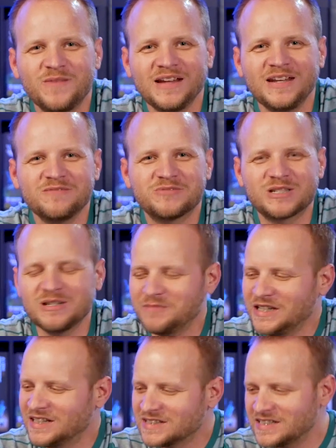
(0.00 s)
My name's
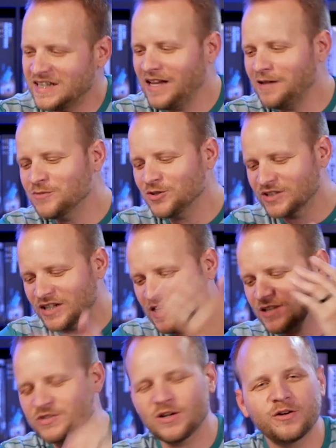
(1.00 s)
Jimmy, and today I'm doing a
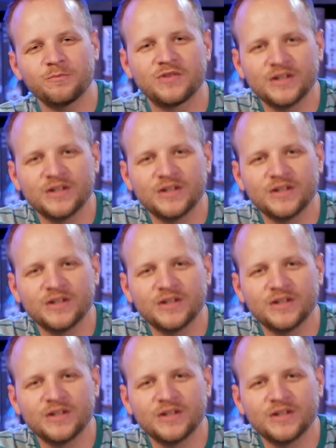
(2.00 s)
Kickstarter